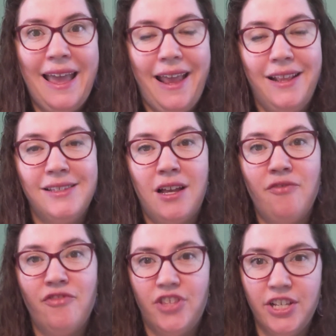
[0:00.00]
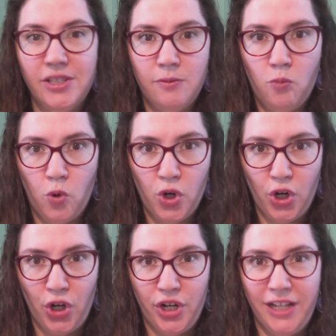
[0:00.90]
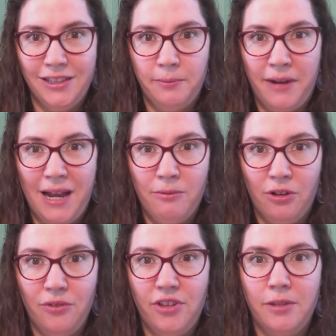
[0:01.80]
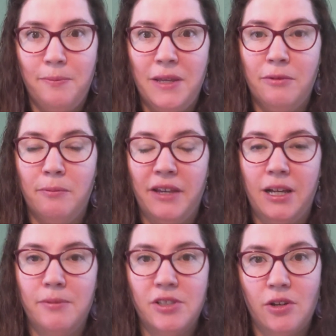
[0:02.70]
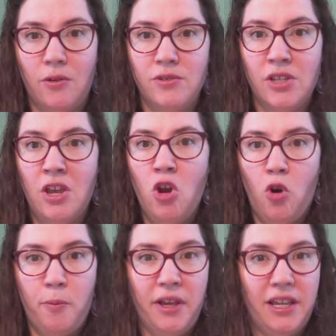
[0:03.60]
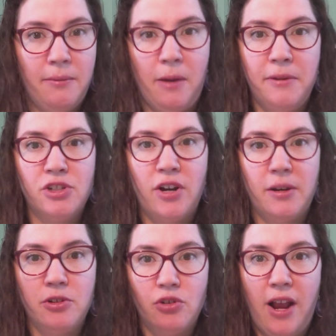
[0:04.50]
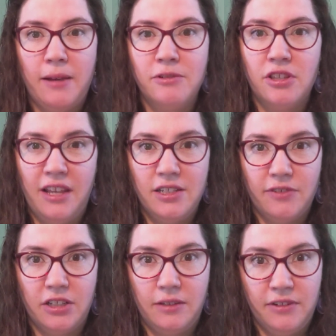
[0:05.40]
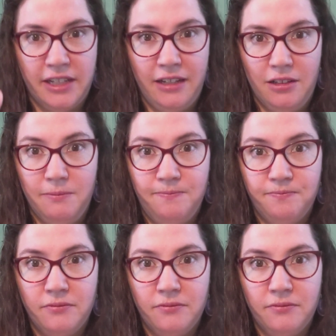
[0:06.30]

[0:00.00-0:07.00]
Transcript: And it's on this word in the Bible that the people pick up stones or pick him up and try to drag him to the edge of a cliff and kill him.